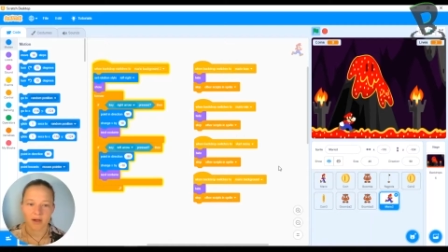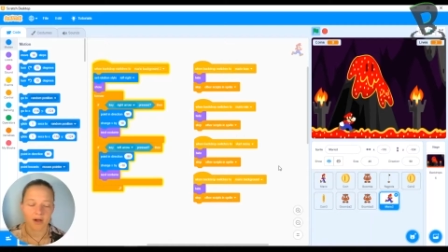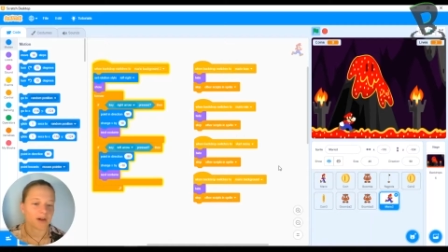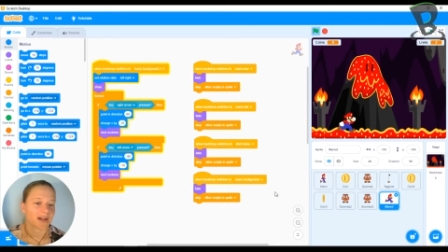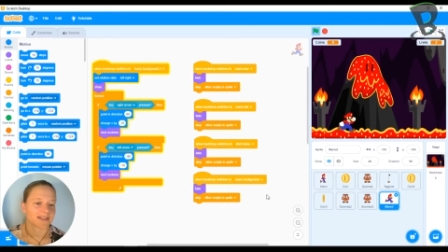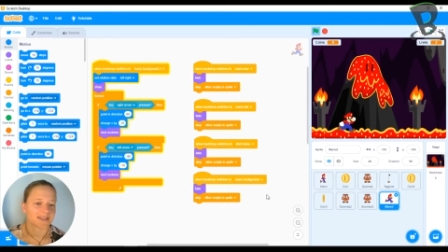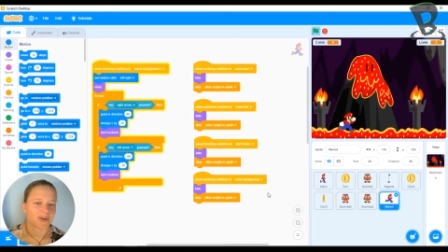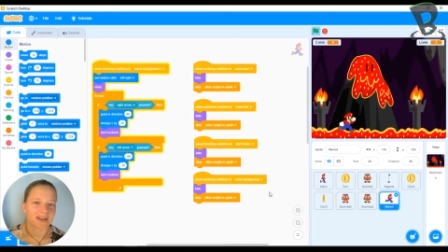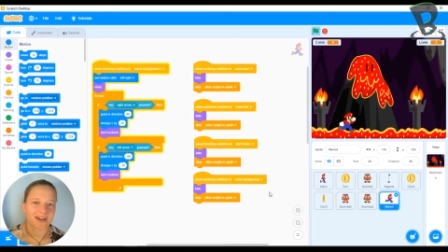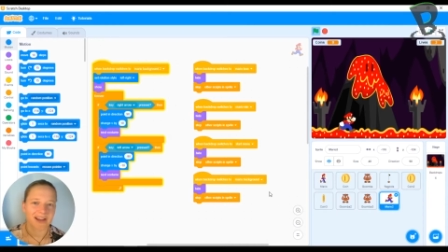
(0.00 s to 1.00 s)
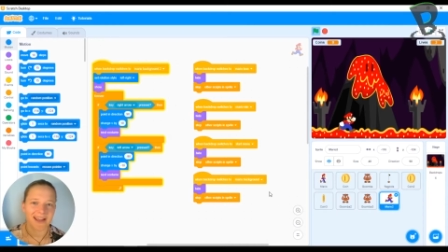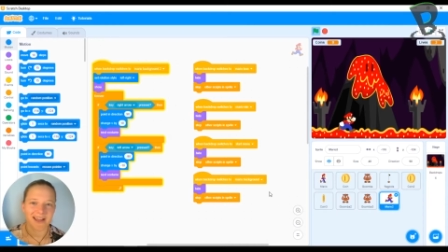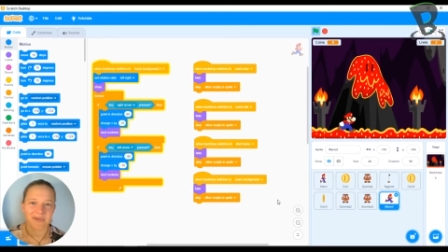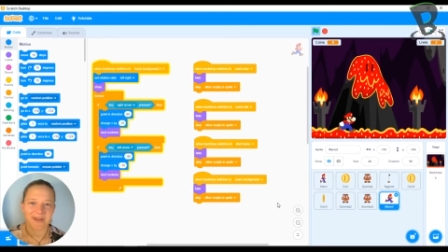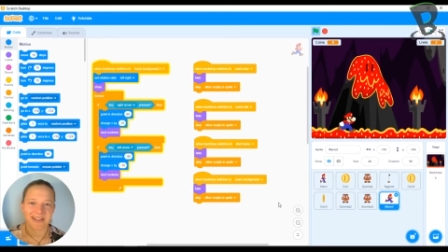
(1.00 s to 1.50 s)
Alright, so here I
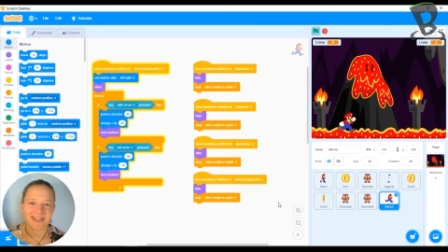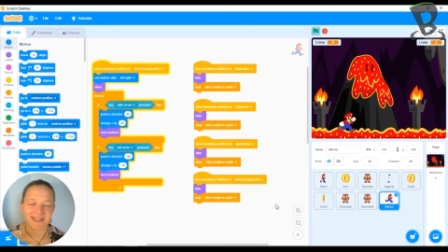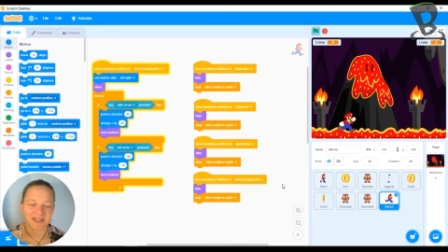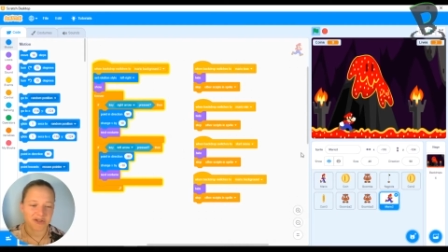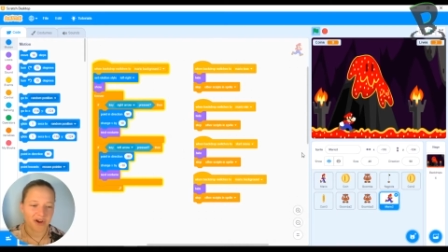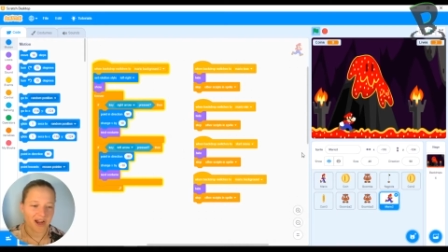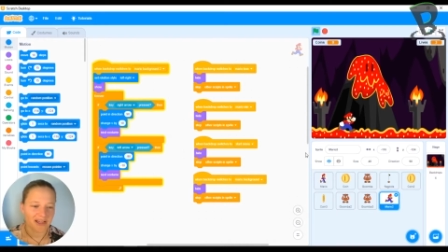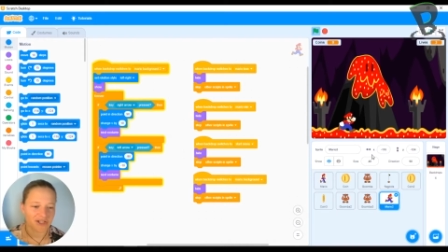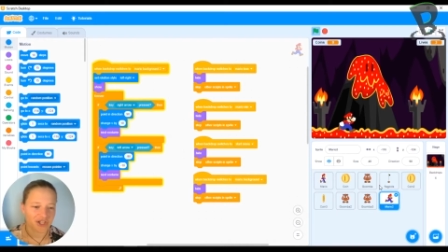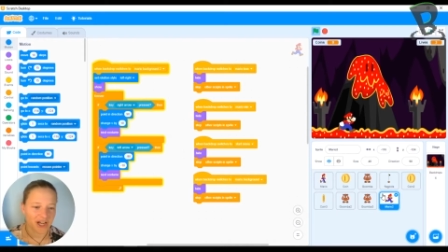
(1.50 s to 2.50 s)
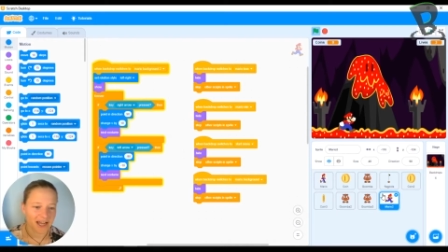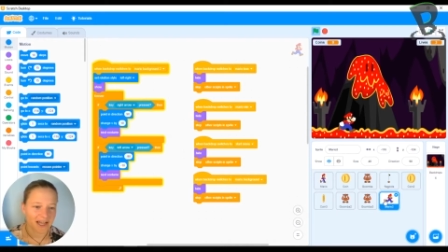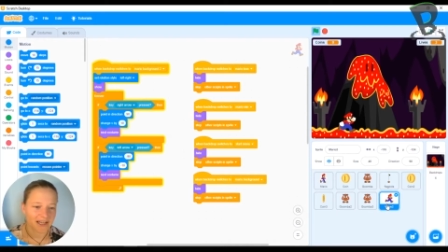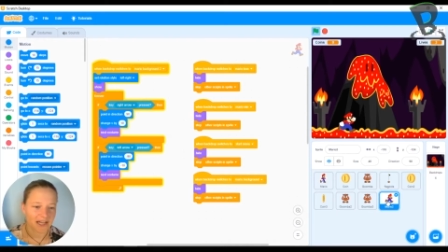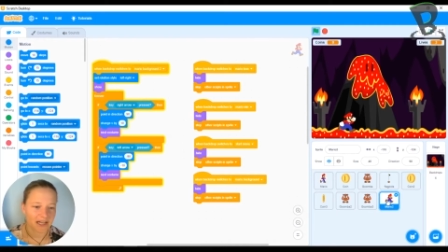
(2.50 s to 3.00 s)
am in Scratch,
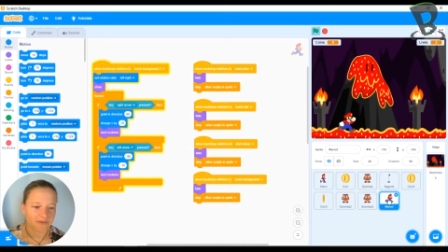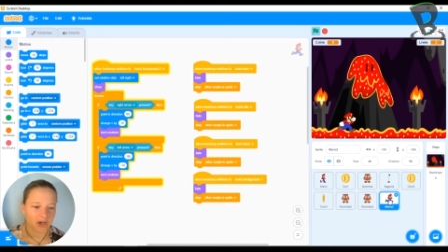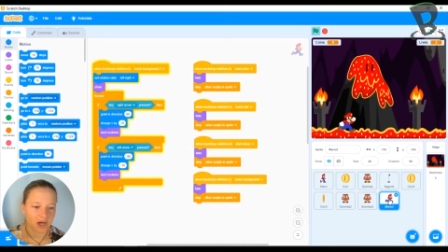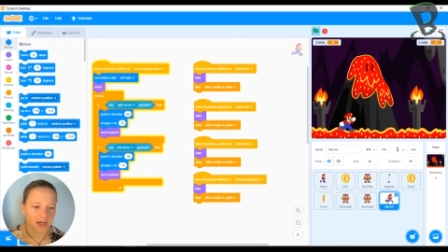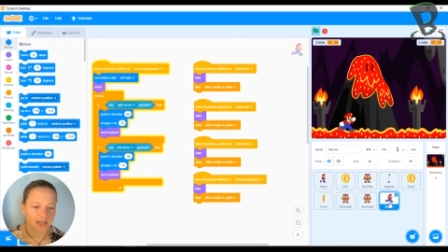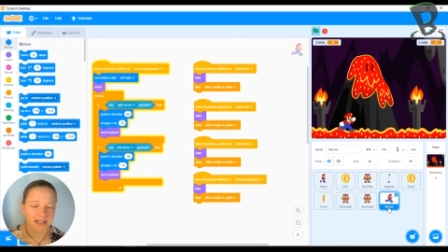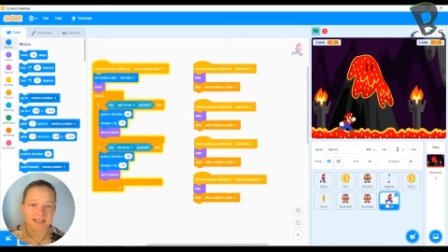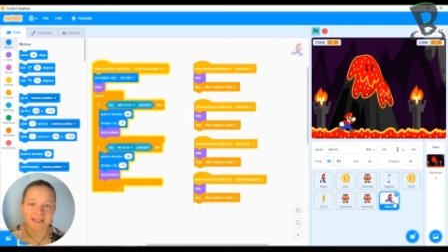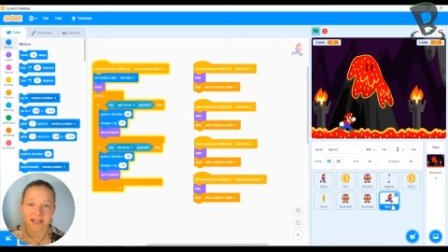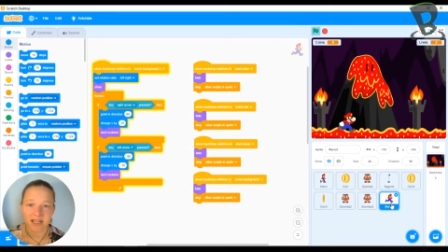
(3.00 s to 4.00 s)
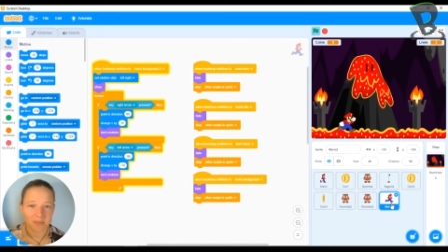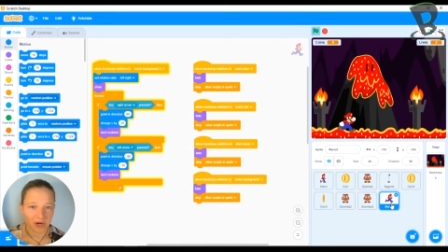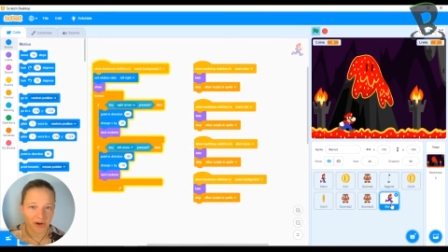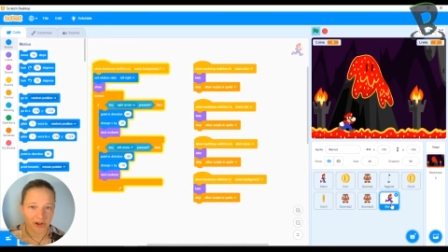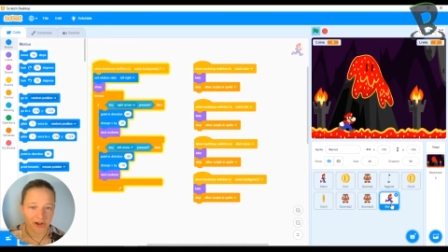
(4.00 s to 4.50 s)
and I've got a second
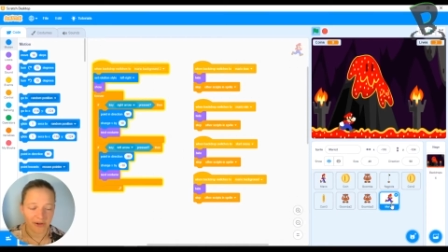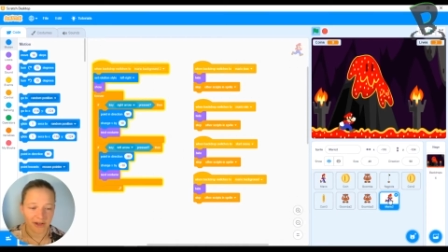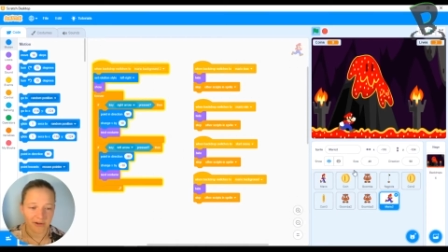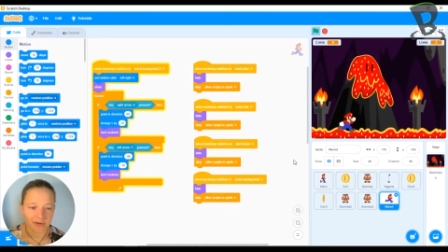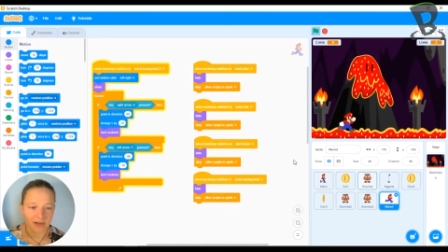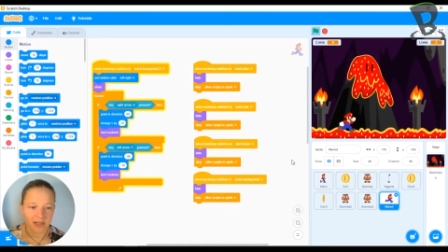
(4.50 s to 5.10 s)
Mario now,